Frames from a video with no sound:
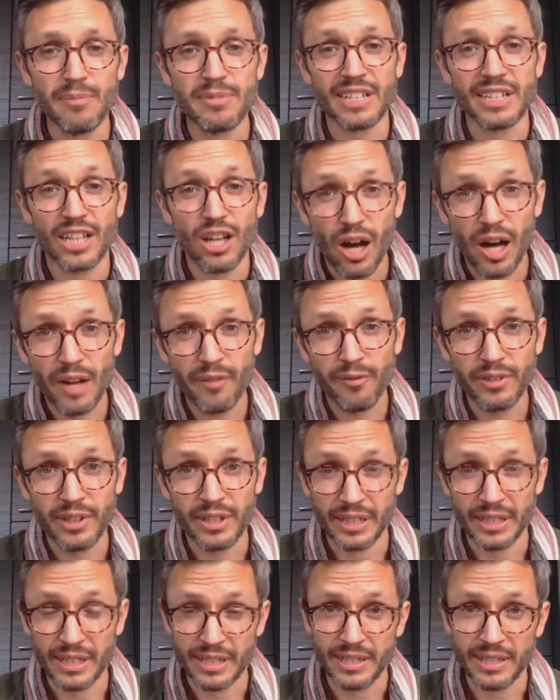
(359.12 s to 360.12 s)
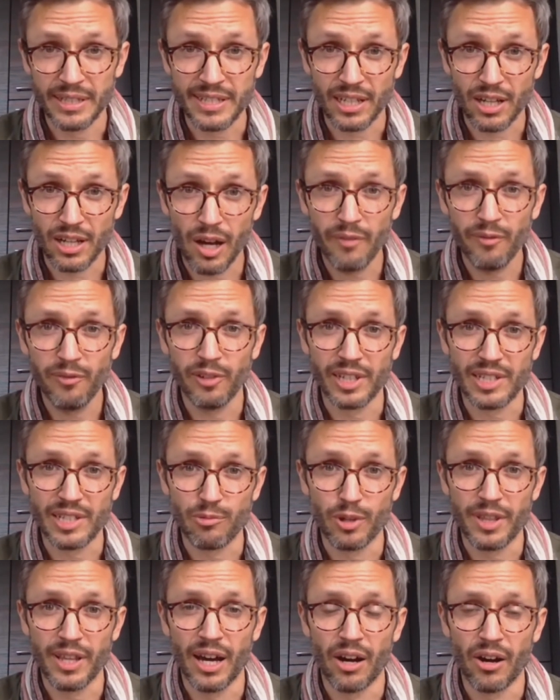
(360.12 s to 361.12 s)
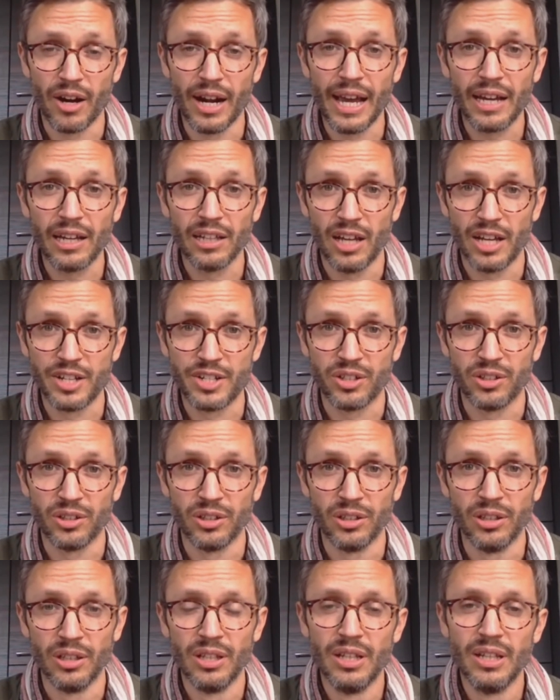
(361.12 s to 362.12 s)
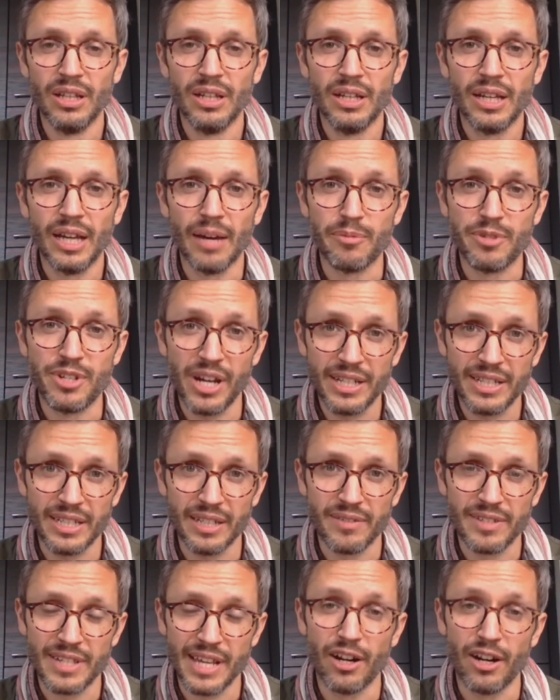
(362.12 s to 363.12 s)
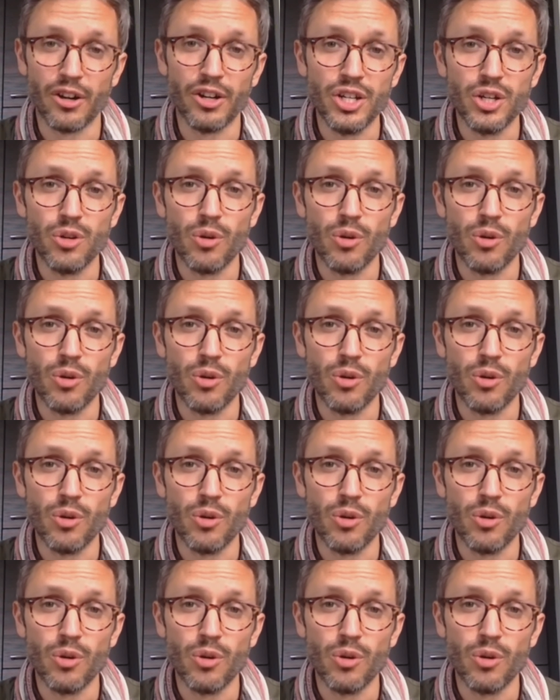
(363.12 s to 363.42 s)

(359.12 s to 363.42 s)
comes into conflict with our ecological objectives and